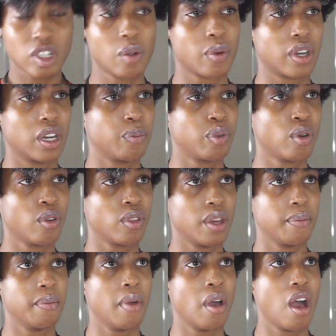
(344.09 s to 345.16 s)
We're gonna pull
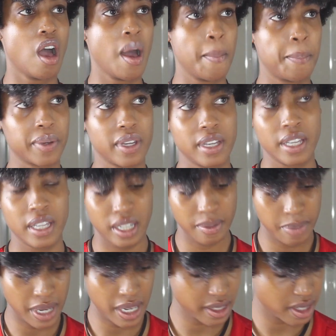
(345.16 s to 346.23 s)
them up in
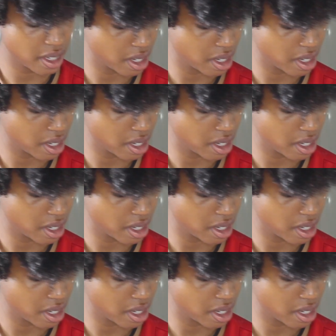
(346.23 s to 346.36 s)
a bit.